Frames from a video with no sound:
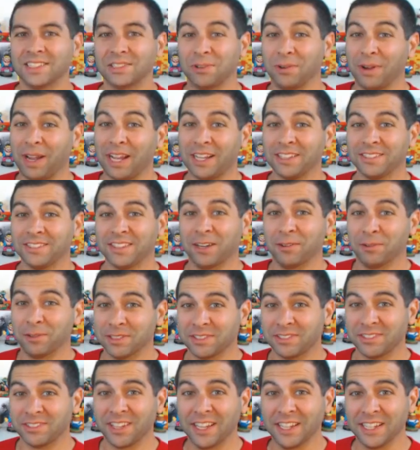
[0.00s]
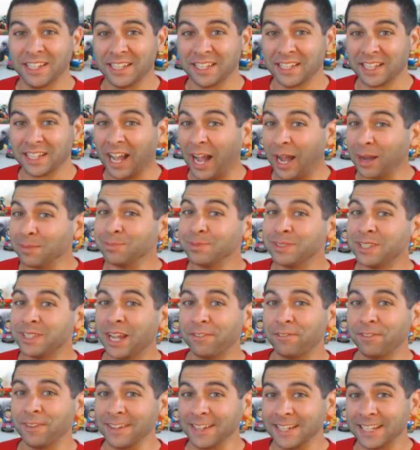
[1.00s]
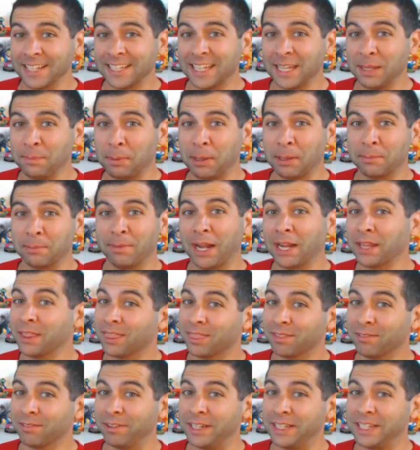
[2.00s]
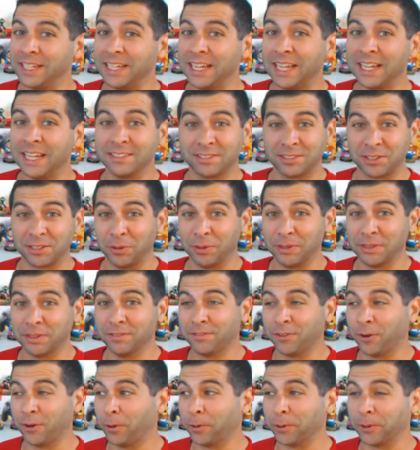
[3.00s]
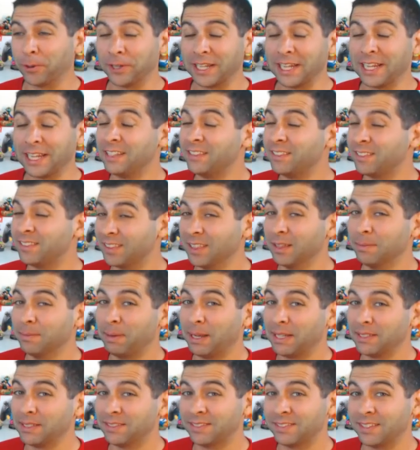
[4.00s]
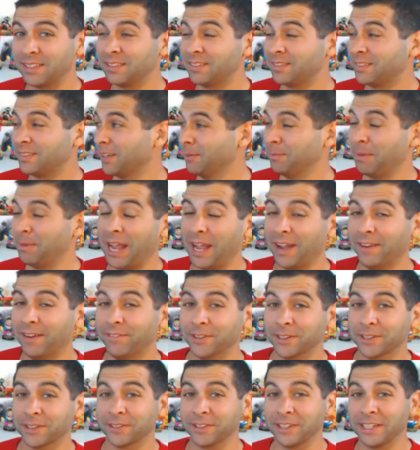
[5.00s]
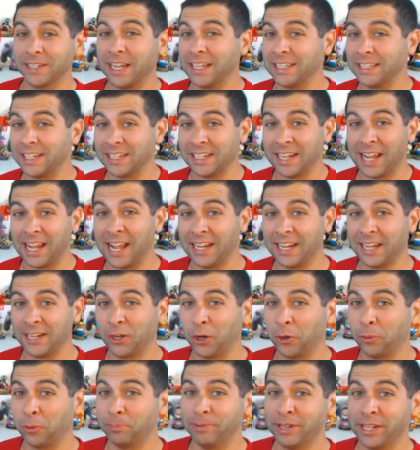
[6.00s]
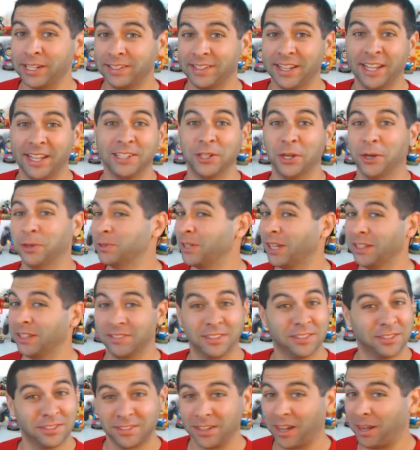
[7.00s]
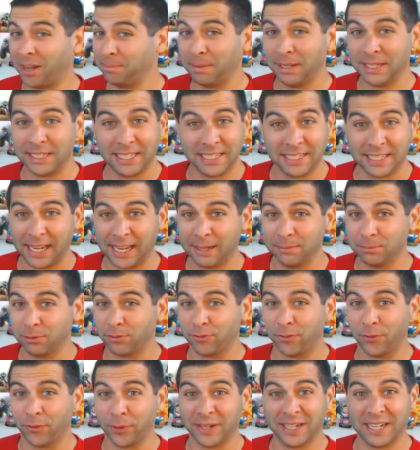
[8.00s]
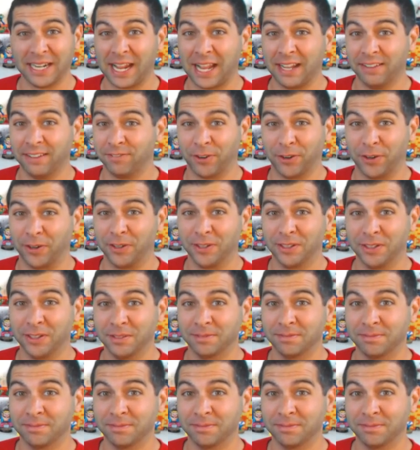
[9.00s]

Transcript: So as I was saying, I'm definitely keeping my three D S going forward. It's the best system ever created, and I hope Nintendo doesn't stop making games for it ever.